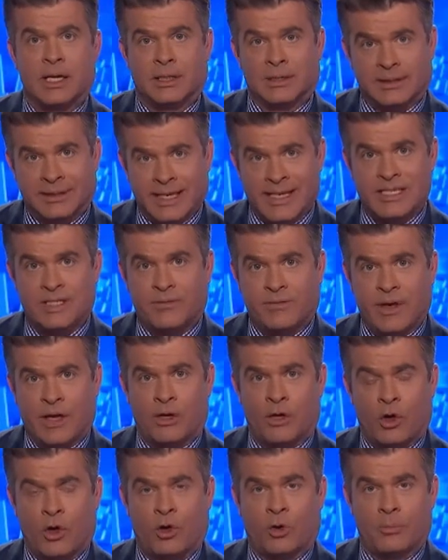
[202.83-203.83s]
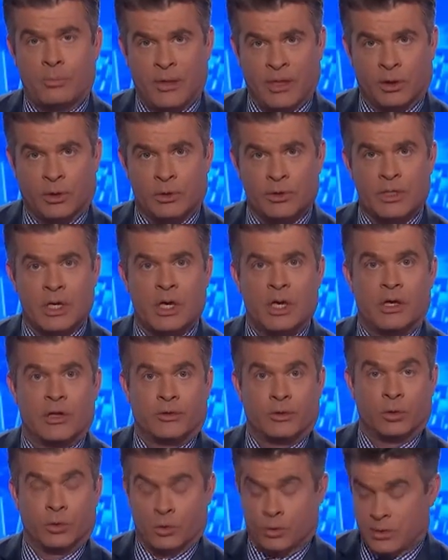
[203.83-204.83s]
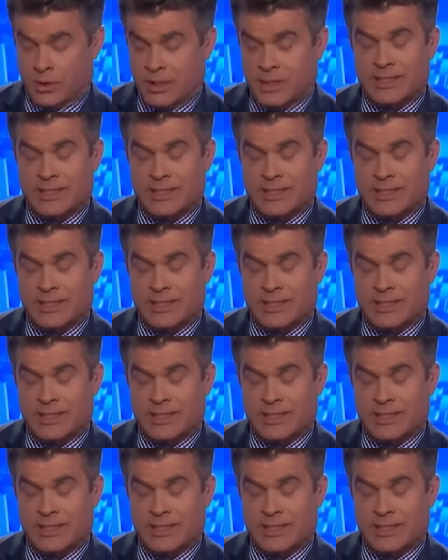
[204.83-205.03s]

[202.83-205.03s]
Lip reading: laced fentanyl pills through